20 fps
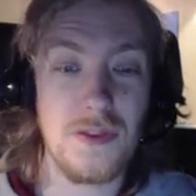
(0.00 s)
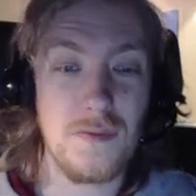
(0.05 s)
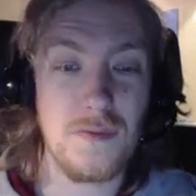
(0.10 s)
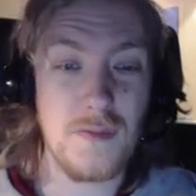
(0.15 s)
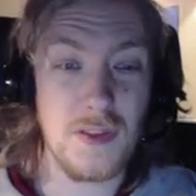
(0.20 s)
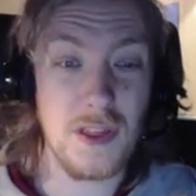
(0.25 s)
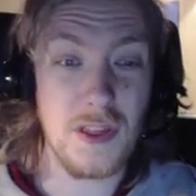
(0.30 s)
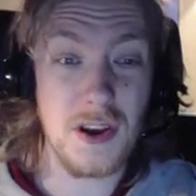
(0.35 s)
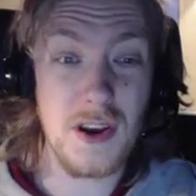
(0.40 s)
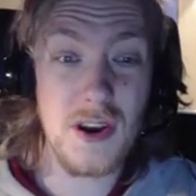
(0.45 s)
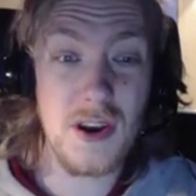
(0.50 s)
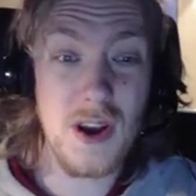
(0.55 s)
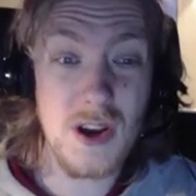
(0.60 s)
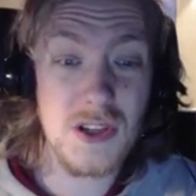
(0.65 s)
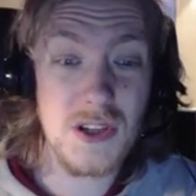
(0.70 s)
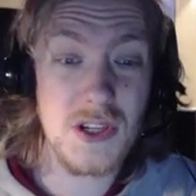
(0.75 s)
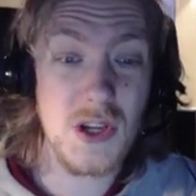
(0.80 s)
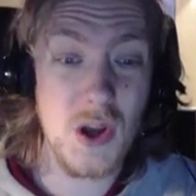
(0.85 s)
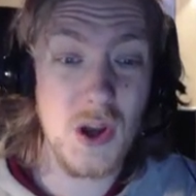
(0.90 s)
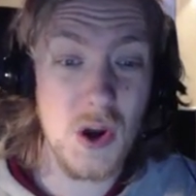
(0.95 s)
For the
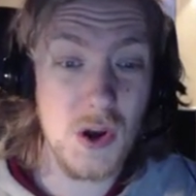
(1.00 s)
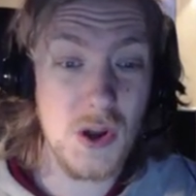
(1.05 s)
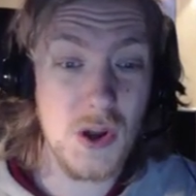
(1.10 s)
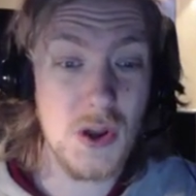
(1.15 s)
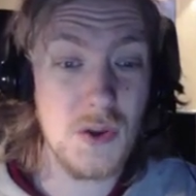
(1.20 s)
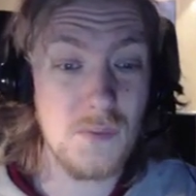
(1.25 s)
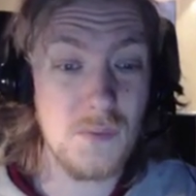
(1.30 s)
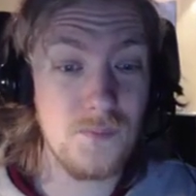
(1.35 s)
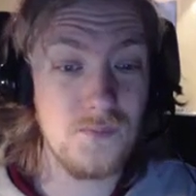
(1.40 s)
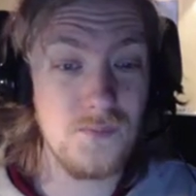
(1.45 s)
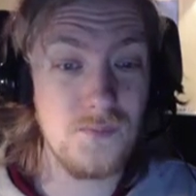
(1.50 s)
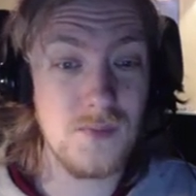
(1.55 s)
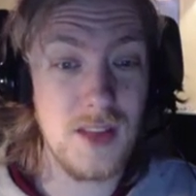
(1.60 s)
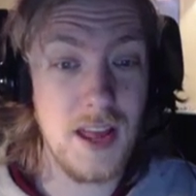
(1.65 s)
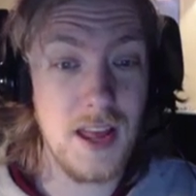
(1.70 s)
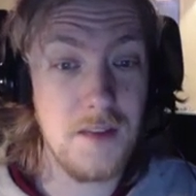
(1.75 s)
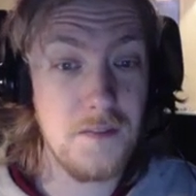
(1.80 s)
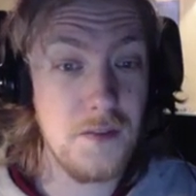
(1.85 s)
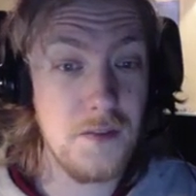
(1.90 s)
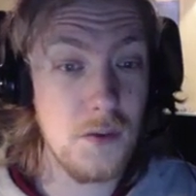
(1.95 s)
Nuzlocke,
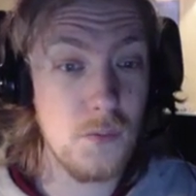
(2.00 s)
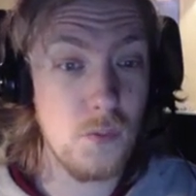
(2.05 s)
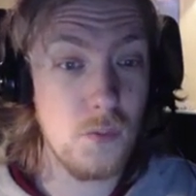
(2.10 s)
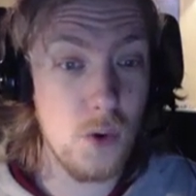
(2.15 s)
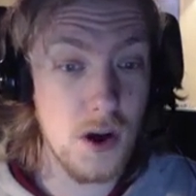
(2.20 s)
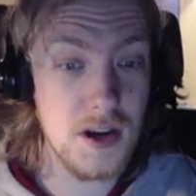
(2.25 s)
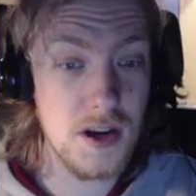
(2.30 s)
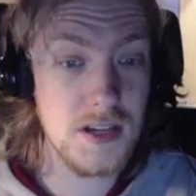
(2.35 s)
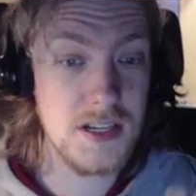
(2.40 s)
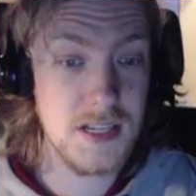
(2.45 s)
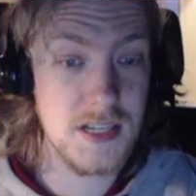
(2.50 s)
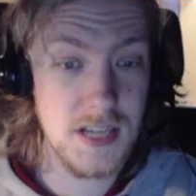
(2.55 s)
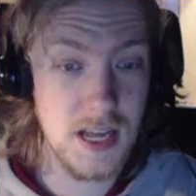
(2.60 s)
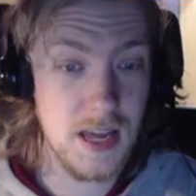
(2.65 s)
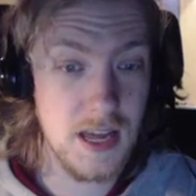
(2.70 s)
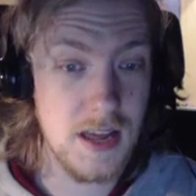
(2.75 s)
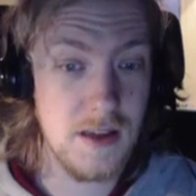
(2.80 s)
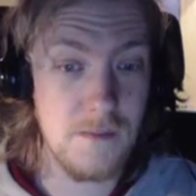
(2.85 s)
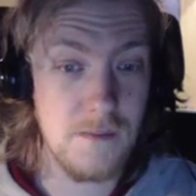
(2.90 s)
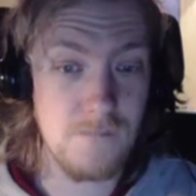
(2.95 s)
if you want to
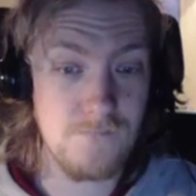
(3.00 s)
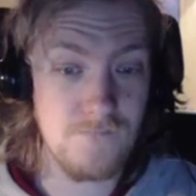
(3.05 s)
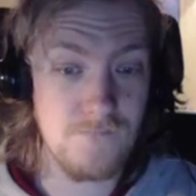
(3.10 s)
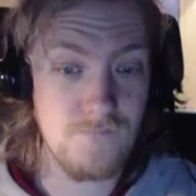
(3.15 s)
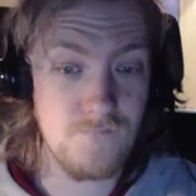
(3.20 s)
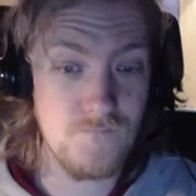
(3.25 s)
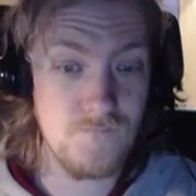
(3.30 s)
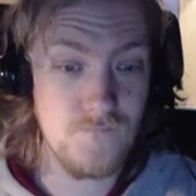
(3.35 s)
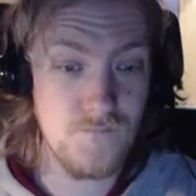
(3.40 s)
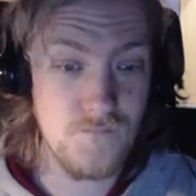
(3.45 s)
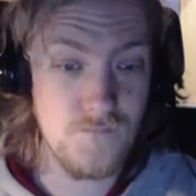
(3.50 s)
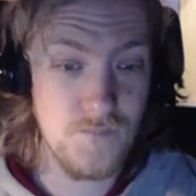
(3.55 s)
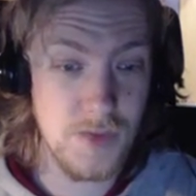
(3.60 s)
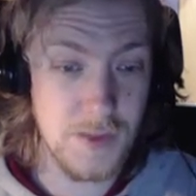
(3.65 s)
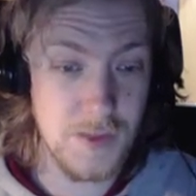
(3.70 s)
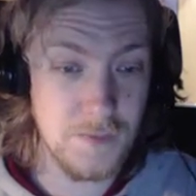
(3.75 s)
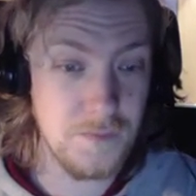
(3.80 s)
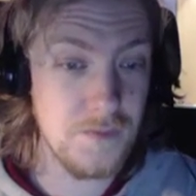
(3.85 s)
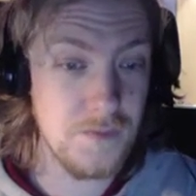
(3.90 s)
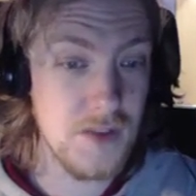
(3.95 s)
see
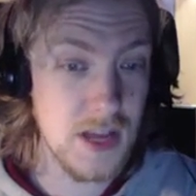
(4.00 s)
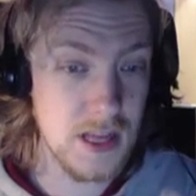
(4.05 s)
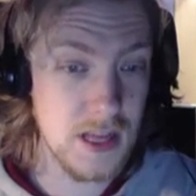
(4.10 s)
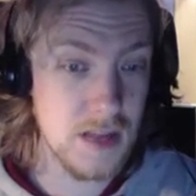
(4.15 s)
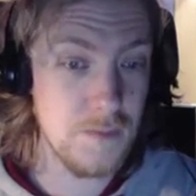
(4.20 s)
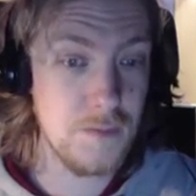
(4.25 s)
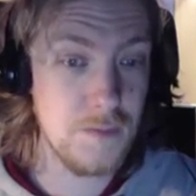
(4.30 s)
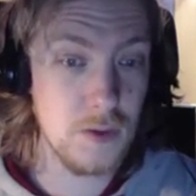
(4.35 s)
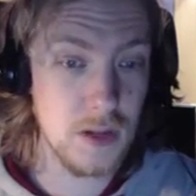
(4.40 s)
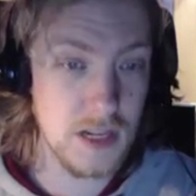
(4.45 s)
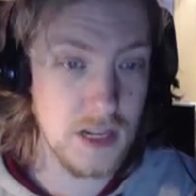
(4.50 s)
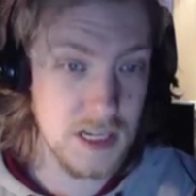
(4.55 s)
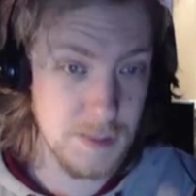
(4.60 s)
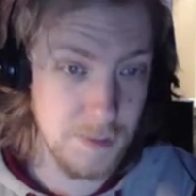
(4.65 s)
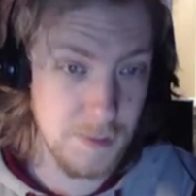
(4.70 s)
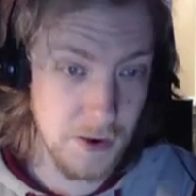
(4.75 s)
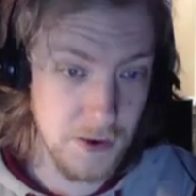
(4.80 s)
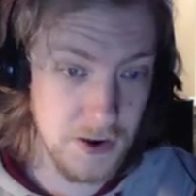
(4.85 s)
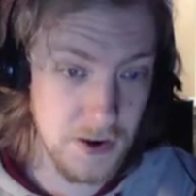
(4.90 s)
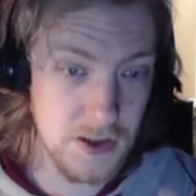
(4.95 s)
get the full
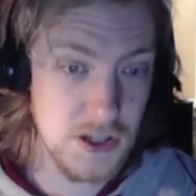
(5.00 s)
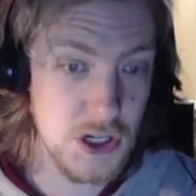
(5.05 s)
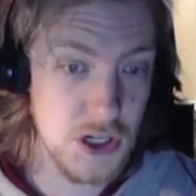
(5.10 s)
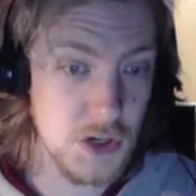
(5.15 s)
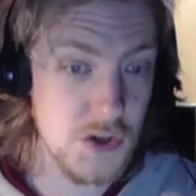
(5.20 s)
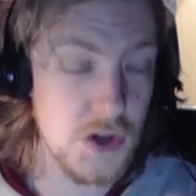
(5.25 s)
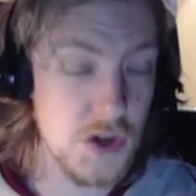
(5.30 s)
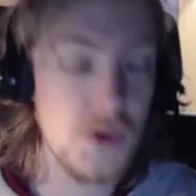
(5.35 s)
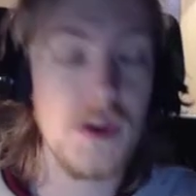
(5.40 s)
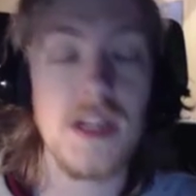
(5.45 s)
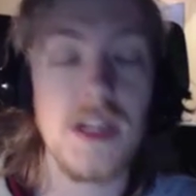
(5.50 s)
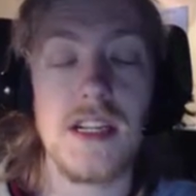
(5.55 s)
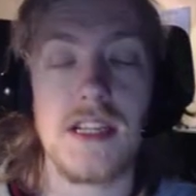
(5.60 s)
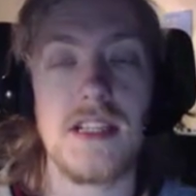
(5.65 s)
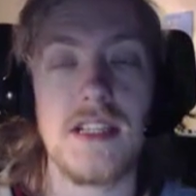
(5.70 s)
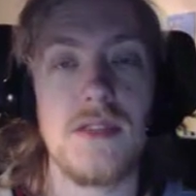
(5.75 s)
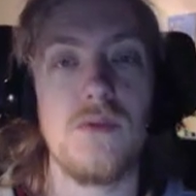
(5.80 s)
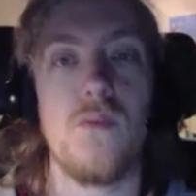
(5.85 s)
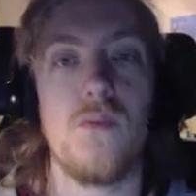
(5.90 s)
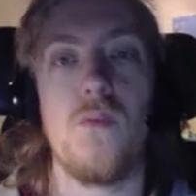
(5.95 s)
experience, you do need
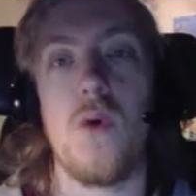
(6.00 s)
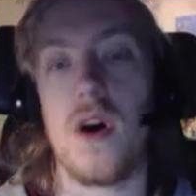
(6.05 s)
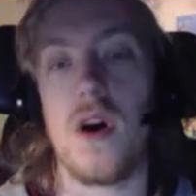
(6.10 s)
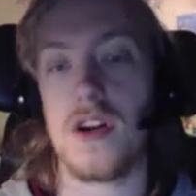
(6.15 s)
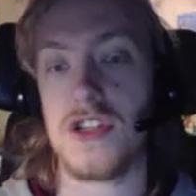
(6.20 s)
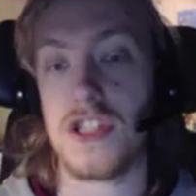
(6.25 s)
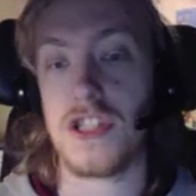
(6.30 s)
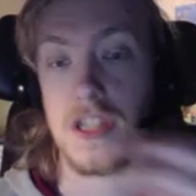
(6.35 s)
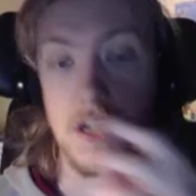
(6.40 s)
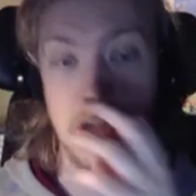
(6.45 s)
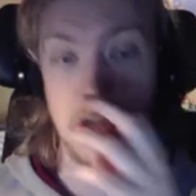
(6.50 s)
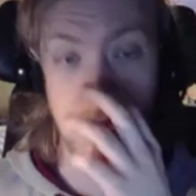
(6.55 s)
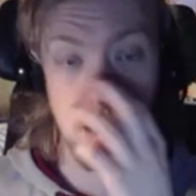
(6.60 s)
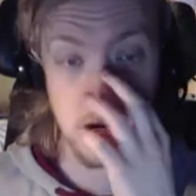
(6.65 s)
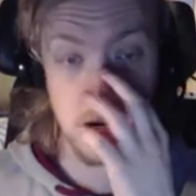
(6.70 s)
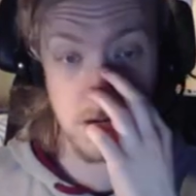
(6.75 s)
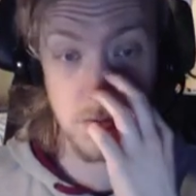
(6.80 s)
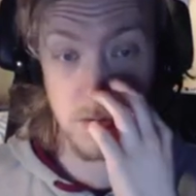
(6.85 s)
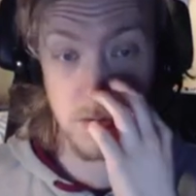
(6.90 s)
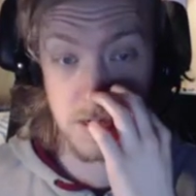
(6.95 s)
to watch it
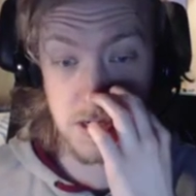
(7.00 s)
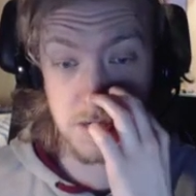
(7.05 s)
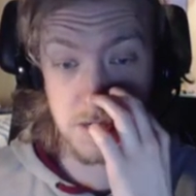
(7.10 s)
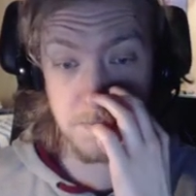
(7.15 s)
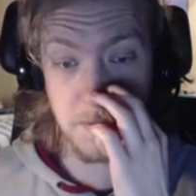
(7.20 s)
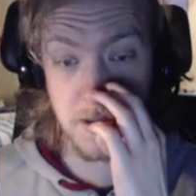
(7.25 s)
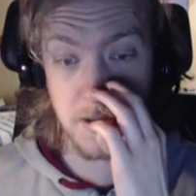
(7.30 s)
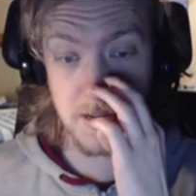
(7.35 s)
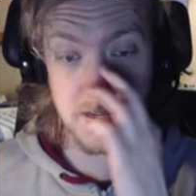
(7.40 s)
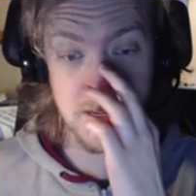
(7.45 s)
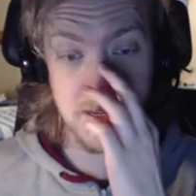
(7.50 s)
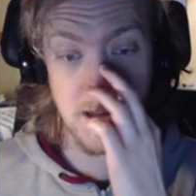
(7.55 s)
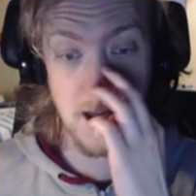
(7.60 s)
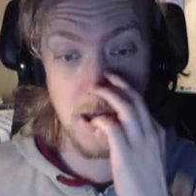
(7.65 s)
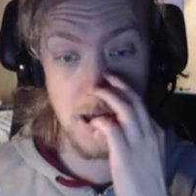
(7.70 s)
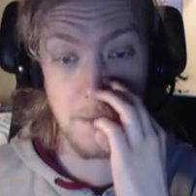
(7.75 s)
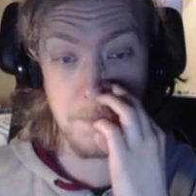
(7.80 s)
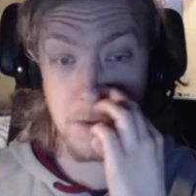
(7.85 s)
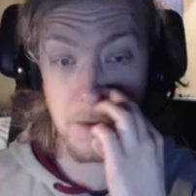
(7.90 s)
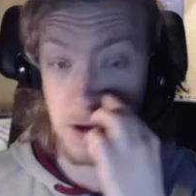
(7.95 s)
on Twitch, because
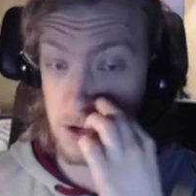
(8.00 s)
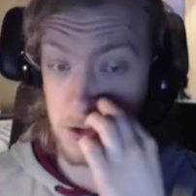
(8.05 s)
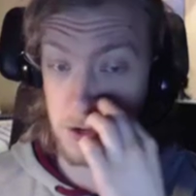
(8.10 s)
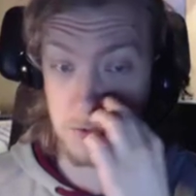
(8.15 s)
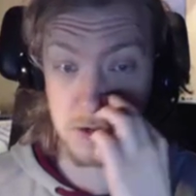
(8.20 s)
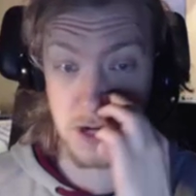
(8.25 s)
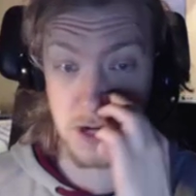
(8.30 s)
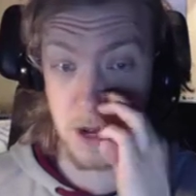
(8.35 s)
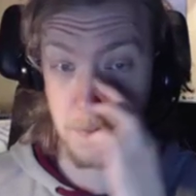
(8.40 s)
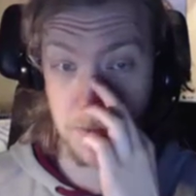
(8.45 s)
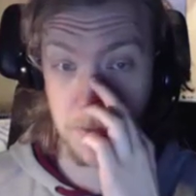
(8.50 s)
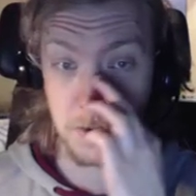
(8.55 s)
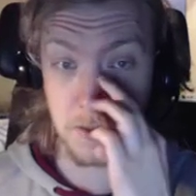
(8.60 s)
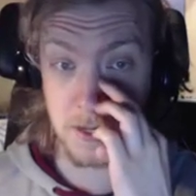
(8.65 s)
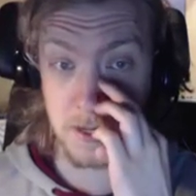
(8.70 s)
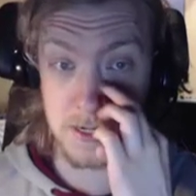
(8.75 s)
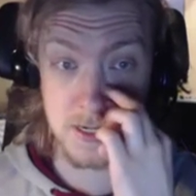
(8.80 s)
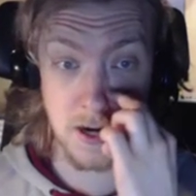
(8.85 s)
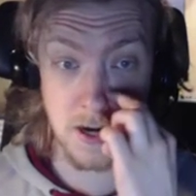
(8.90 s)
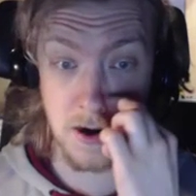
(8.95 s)
I'm not going to upload
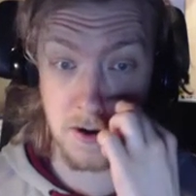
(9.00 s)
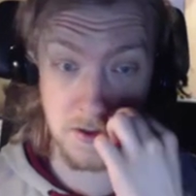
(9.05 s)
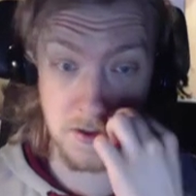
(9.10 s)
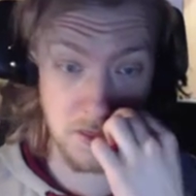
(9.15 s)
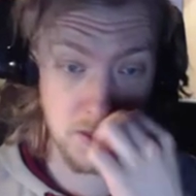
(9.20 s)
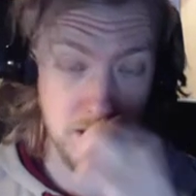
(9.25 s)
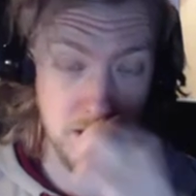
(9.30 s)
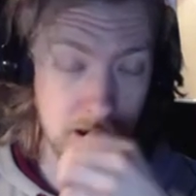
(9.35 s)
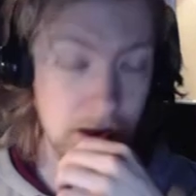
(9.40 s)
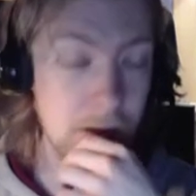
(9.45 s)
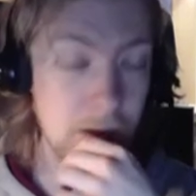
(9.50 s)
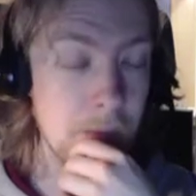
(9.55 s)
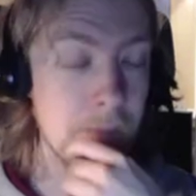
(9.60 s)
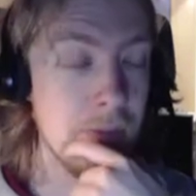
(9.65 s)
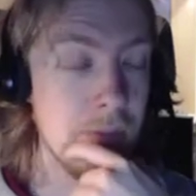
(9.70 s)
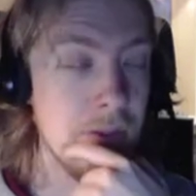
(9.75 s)
the entire thing